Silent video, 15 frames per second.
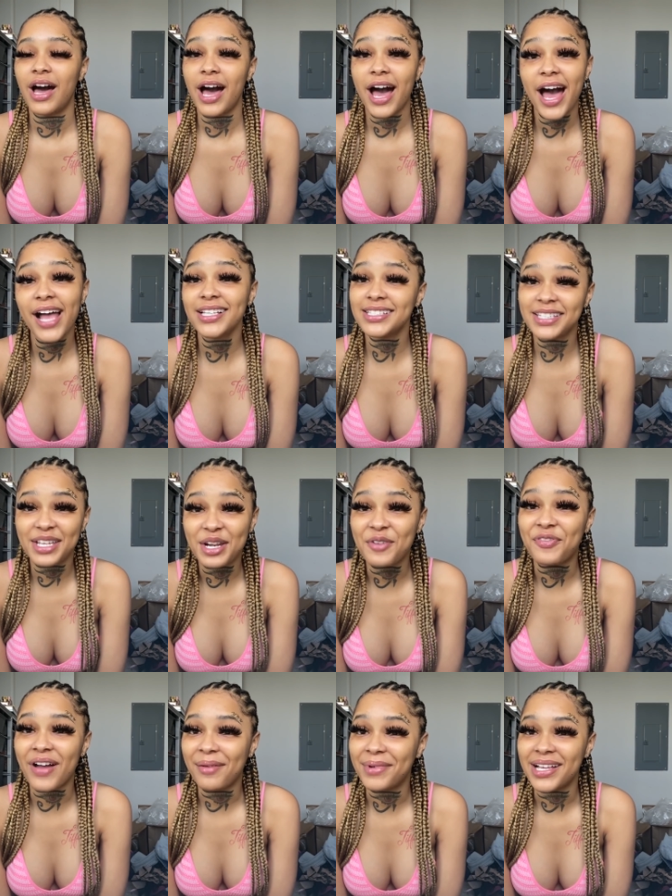I just needed to
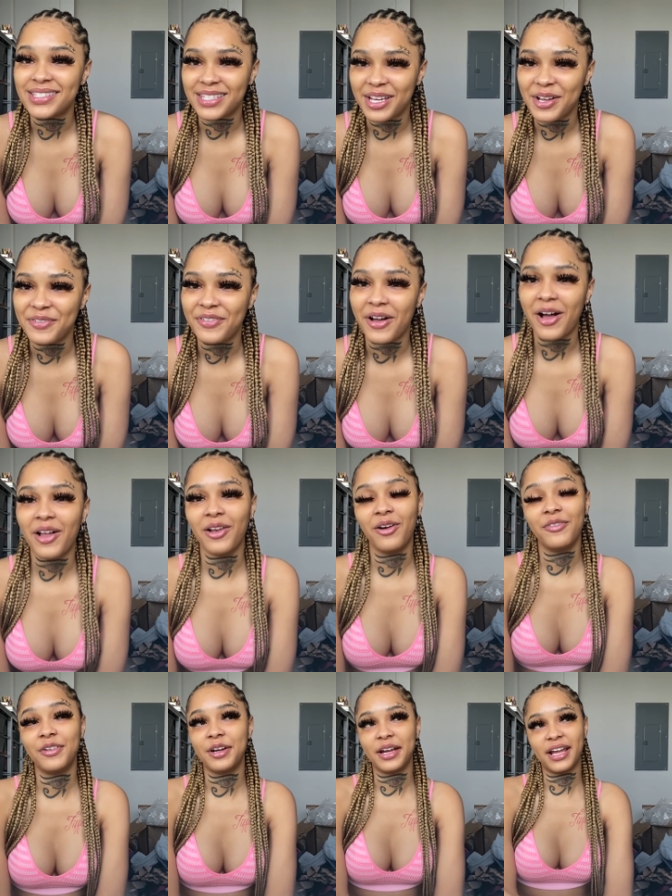find myself all
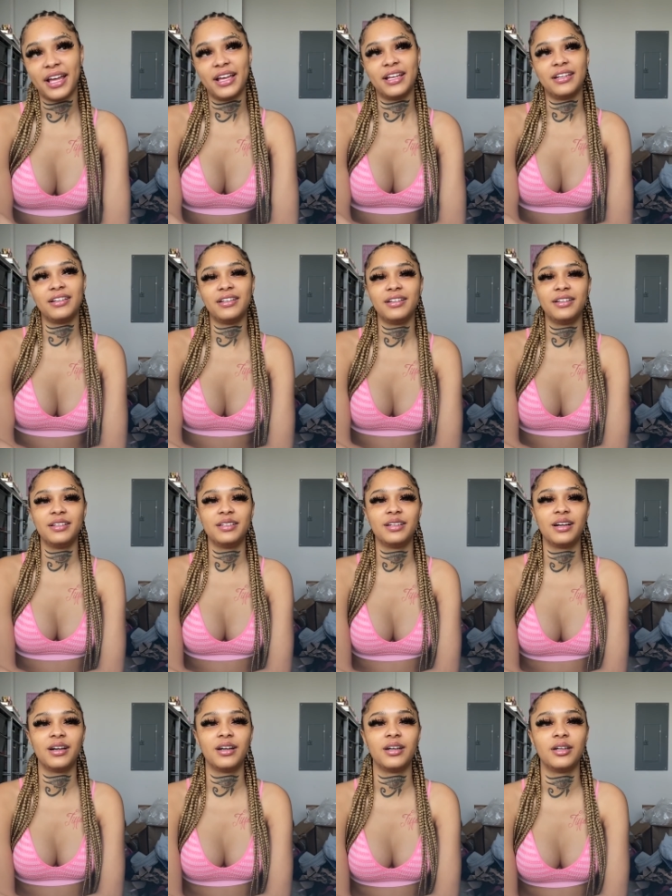over again.
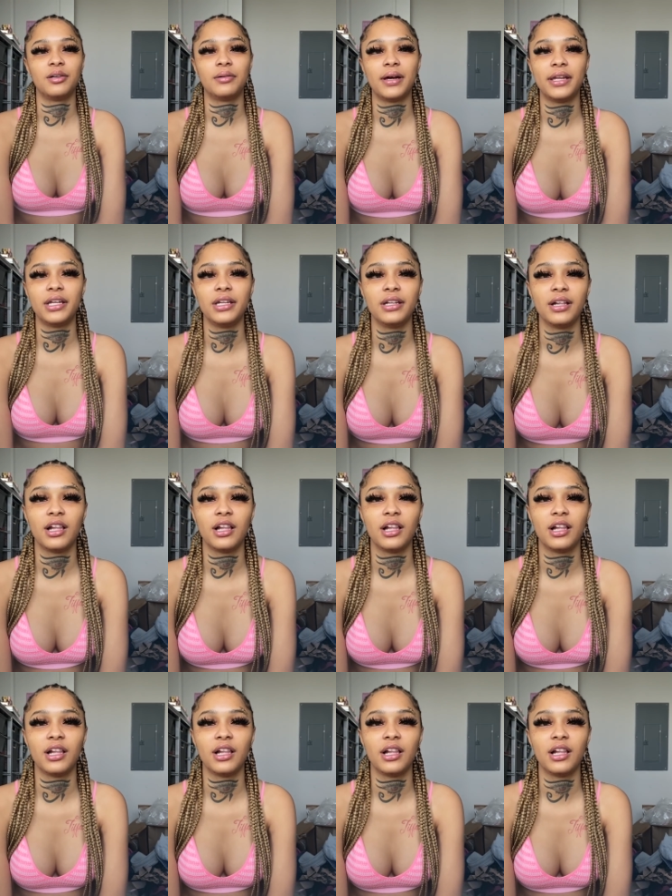I needed to